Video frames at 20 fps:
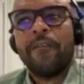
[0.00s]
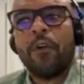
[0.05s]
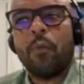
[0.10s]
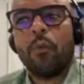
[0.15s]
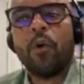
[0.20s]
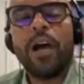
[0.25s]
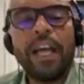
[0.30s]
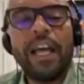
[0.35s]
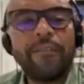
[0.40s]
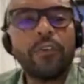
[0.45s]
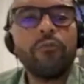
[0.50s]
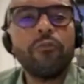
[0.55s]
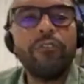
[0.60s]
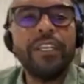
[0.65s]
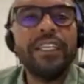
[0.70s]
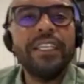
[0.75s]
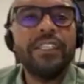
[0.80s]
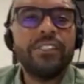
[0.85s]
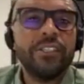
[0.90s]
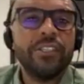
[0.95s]
for whatever
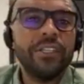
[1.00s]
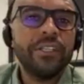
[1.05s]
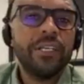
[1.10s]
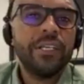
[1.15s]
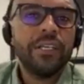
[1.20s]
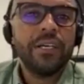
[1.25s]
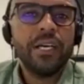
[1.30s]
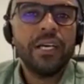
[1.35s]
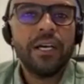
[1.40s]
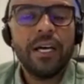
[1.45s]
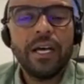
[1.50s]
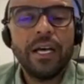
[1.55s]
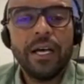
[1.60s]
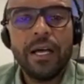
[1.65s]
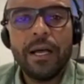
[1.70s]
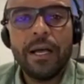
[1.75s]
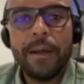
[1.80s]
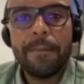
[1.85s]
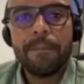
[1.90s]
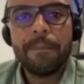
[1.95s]
reason,
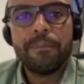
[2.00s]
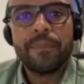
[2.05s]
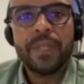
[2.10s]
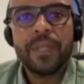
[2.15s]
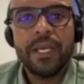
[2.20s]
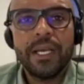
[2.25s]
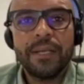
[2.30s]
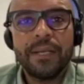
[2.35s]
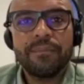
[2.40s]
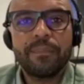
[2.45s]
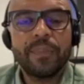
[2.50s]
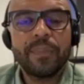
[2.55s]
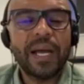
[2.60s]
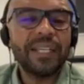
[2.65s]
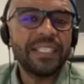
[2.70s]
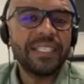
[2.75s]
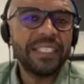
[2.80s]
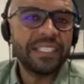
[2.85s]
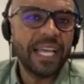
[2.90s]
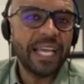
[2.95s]
um, uh,
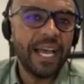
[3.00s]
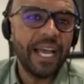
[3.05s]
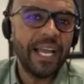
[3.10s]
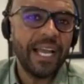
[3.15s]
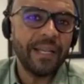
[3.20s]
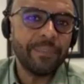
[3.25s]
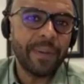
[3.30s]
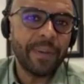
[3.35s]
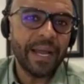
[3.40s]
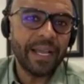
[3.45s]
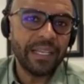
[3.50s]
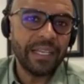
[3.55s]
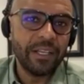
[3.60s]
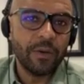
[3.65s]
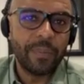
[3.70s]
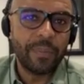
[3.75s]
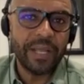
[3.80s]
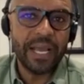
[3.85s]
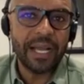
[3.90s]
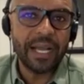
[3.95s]
by design, by a
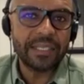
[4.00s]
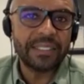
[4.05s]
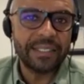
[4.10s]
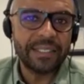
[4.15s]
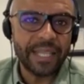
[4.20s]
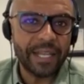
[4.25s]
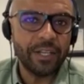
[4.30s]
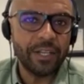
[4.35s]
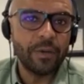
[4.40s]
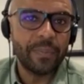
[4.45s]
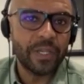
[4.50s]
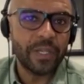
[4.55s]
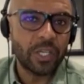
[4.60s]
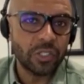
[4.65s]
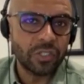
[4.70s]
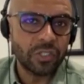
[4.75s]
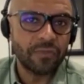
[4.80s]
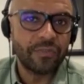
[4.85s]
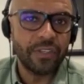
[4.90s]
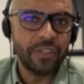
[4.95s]
little bit accidental
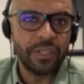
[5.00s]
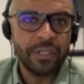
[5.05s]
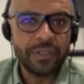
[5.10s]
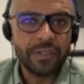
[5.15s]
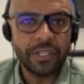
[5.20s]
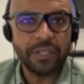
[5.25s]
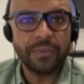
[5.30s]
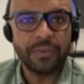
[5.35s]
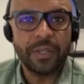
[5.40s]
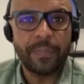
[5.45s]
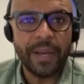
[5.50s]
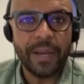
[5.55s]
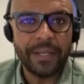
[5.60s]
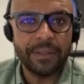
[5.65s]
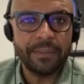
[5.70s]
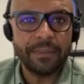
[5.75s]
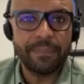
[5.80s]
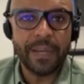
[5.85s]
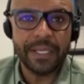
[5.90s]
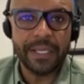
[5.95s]
because of the, the, the
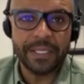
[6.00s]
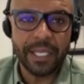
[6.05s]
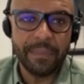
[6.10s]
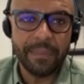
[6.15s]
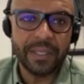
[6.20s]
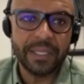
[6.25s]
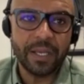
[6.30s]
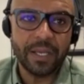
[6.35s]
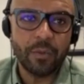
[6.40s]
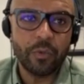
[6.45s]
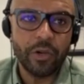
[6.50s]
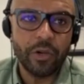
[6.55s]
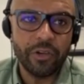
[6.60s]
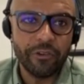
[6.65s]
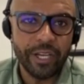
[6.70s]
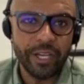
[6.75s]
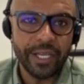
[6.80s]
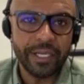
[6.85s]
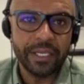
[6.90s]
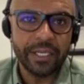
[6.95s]
pan pandemic that
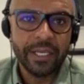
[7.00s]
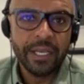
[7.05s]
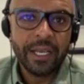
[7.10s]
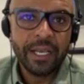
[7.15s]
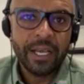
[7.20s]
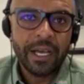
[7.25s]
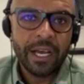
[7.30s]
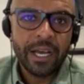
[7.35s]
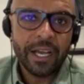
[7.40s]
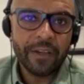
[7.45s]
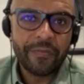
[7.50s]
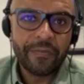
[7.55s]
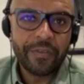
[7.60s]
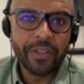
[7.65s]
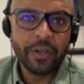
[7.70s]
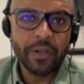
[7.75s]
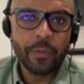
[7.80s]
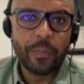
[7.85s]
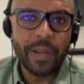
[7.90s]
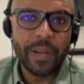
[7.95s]
we're in, yeah. I
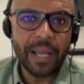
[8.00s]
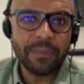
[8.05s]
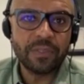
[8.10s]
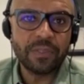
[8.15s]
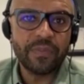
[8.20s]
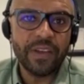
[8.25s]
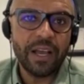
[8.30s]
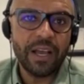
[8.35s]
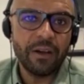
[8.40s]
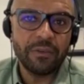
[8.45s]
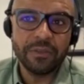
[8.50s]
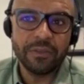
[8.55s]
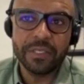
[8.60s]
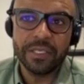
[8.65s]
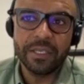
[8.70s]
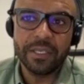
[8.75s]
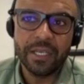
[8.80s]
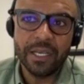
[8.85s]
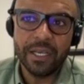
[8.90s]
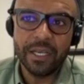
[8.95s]
feel Pep's
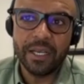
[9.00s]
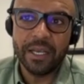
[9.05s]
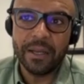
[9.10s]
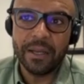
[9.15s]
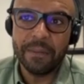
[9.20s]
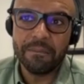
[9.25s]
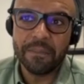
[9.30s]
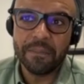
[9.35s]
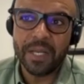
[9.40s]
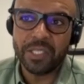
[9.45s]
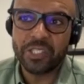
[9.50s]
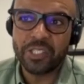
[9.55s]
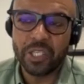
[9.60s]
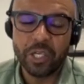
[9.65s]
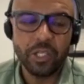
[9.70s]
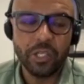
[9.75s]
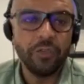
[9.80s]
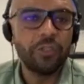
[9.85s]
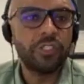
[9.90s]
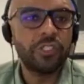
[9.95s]
found um, a
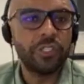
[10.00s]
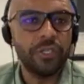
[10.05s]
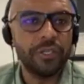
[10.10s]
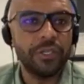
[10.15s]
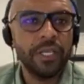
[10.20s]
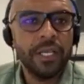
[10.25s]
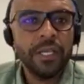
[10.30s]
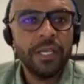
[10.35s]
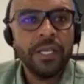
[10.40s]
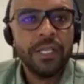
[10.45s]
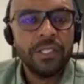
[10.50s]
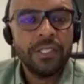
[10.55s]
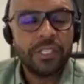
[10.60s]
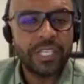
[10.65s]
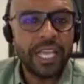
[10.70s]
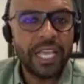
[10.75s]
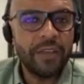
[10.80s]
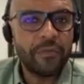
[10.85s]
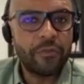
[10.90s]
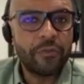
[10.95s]
solution
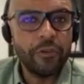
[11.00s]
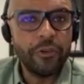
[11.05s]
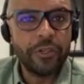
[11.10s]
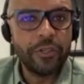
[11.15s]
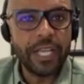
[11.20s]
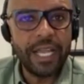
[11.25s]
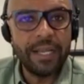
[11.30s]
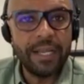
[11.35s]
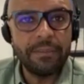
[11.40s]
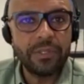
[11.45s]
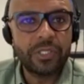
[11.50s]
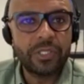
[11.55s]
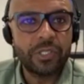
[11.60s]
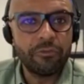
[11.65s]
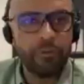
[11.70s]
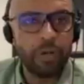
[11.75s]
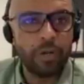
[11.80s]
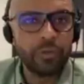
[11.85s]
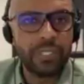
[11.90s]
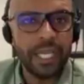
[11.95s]
to getting through games,
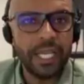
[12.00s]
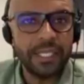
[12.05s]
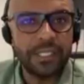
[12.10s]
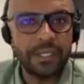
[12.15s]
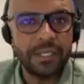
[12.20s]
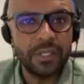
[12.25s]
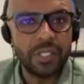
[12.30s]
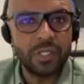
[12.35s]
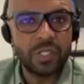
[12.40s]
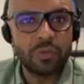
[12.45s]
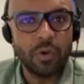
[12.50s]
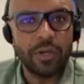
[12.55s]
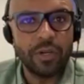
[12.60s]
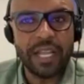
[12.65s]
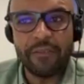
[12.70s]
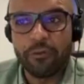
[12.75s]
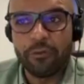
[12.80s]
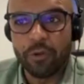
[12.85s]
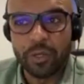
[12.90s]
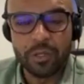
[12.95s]
to rotating the
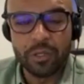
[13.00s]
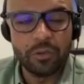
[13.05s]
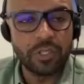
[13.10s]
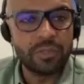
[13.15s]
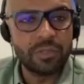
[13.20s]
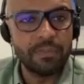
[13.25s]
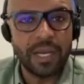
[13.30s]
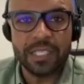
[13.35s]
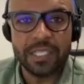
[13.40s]
squad. Everyone looks